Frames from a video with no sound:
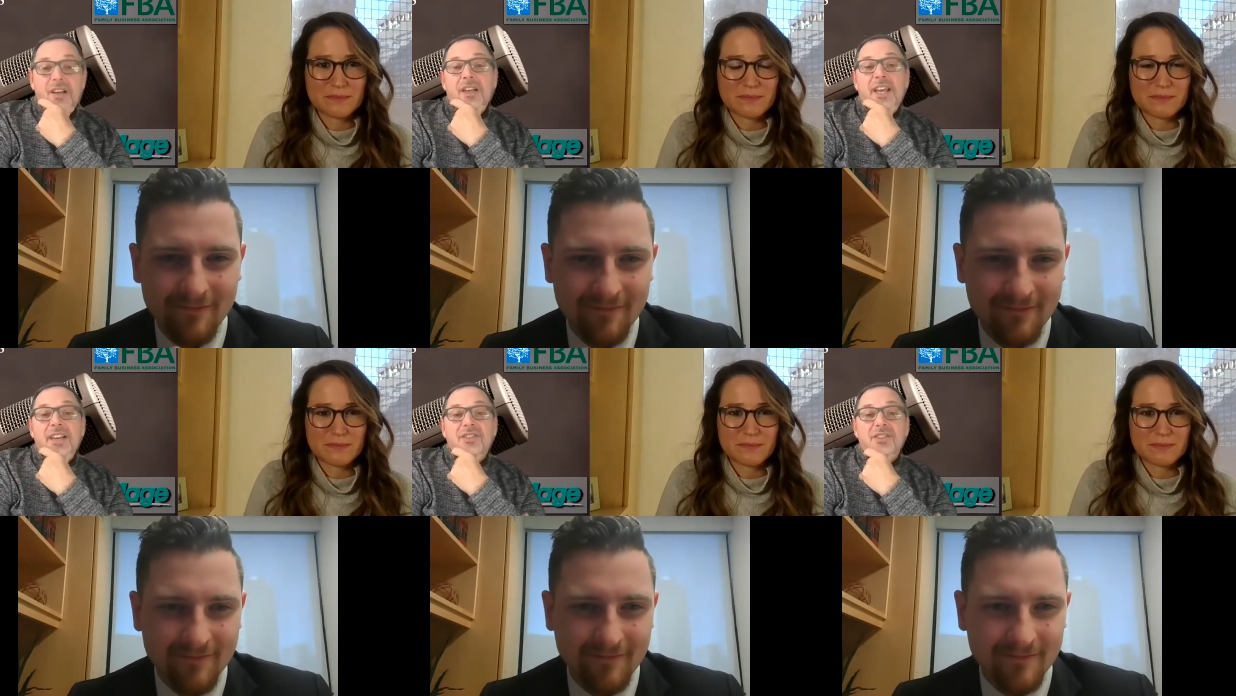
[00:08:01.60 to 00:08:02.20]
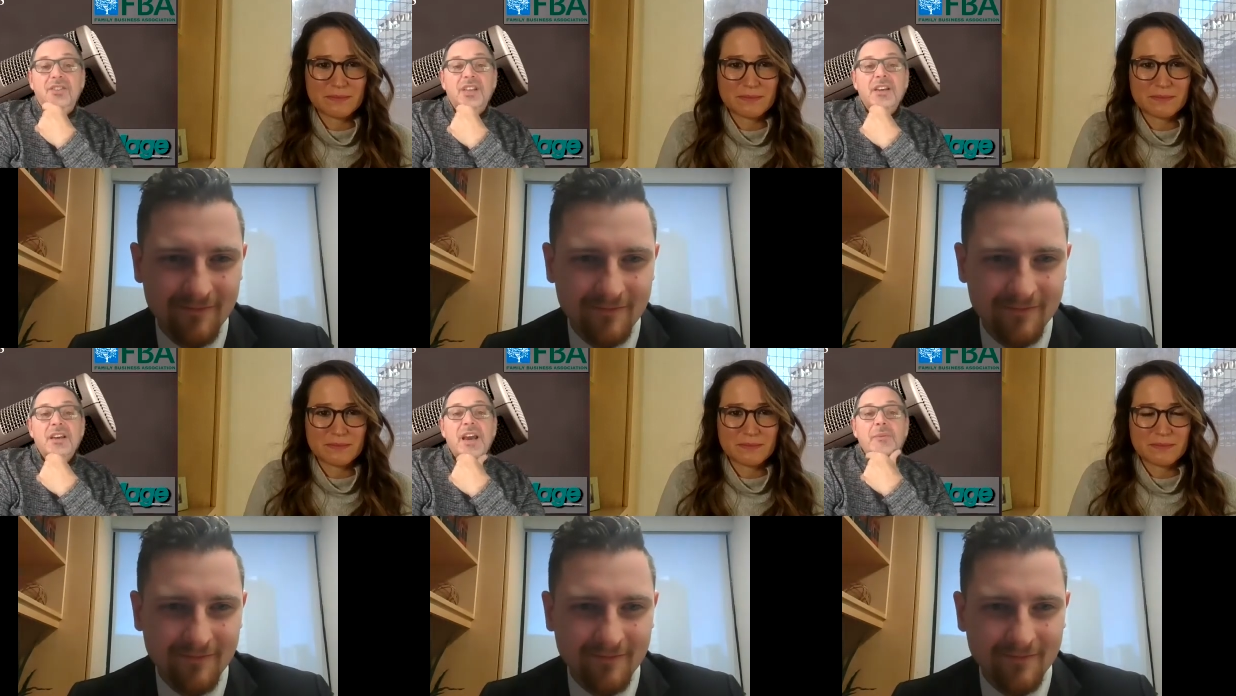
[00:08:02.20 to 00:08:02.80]
Speaker 1: cases,
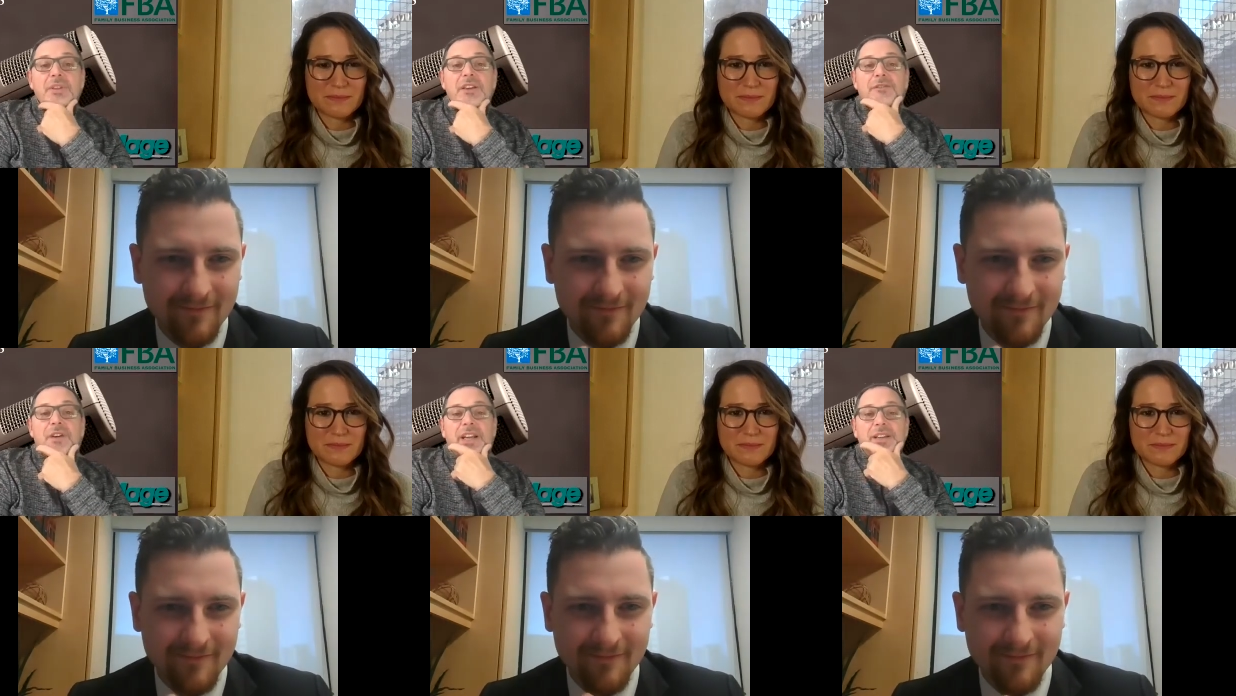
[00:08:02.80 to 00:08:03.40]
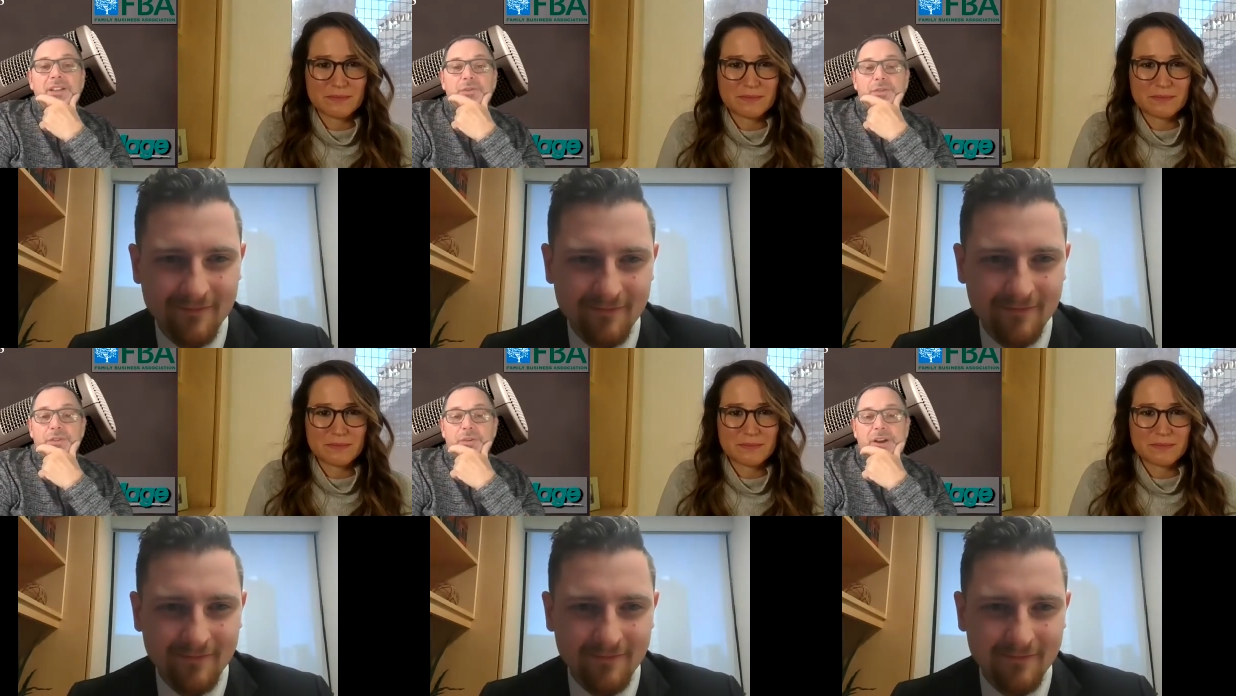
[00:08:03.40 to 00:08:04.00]
how would they find either
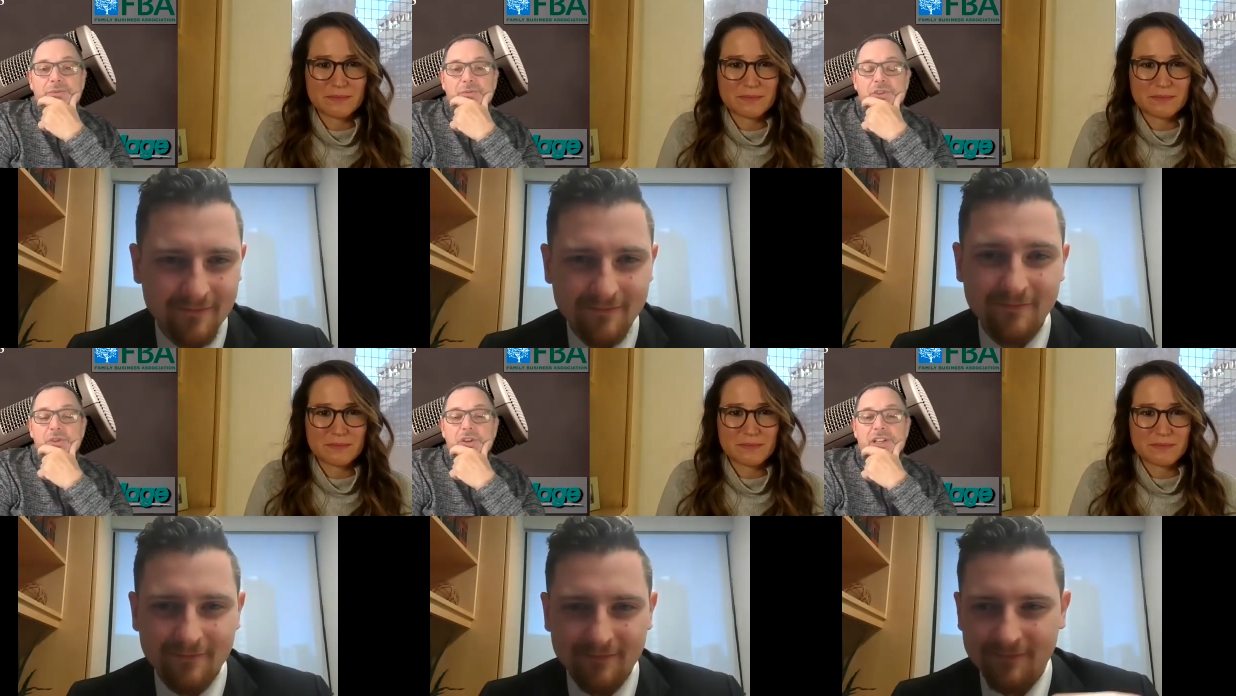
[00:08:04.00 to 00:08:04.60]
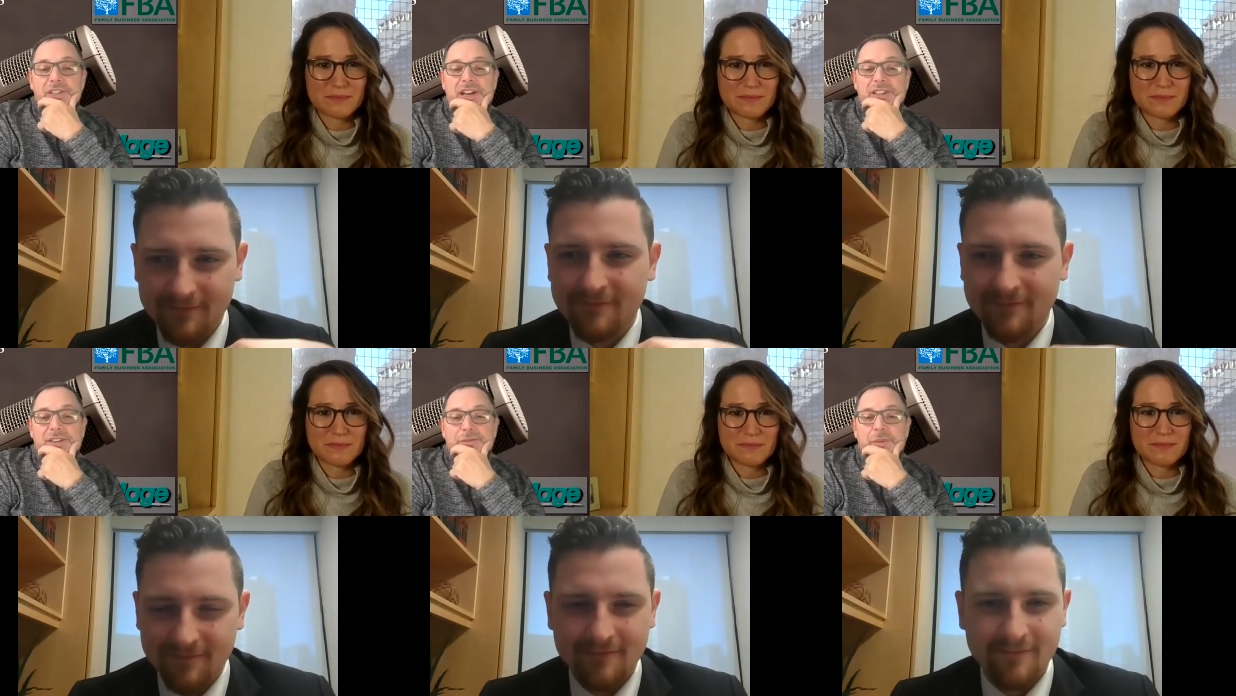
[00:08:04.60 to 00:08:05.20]
of you? How, what's your contact
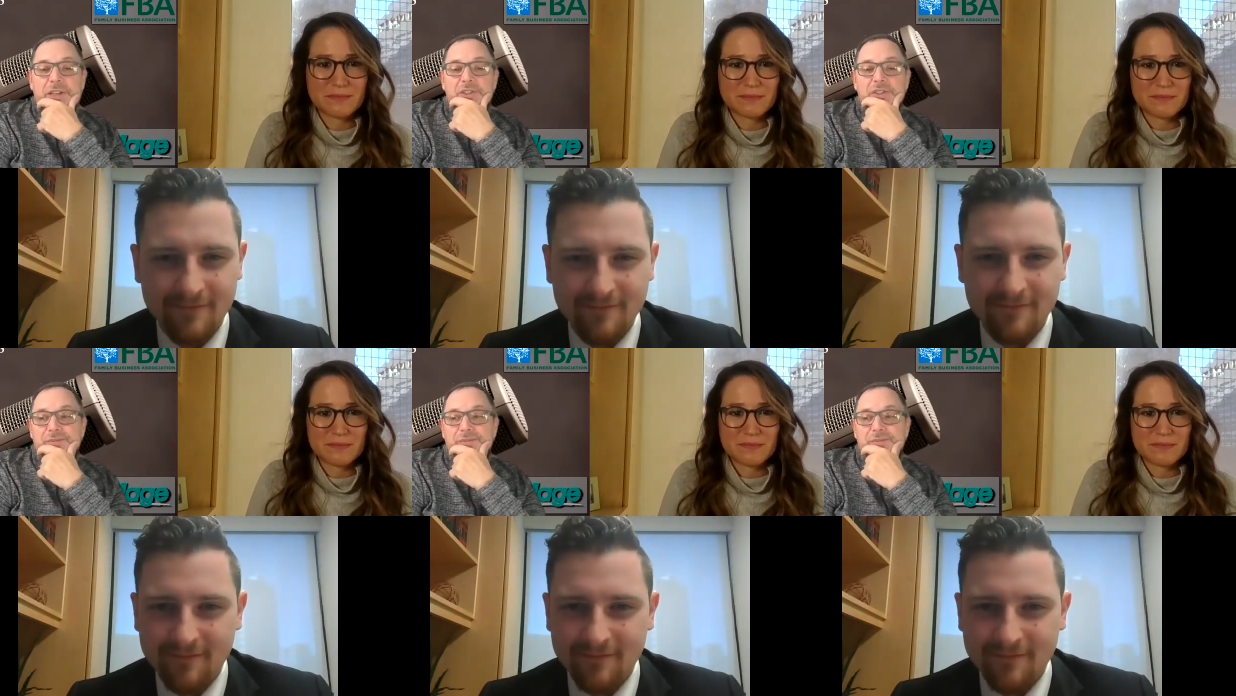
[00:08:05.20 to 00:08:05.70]
information?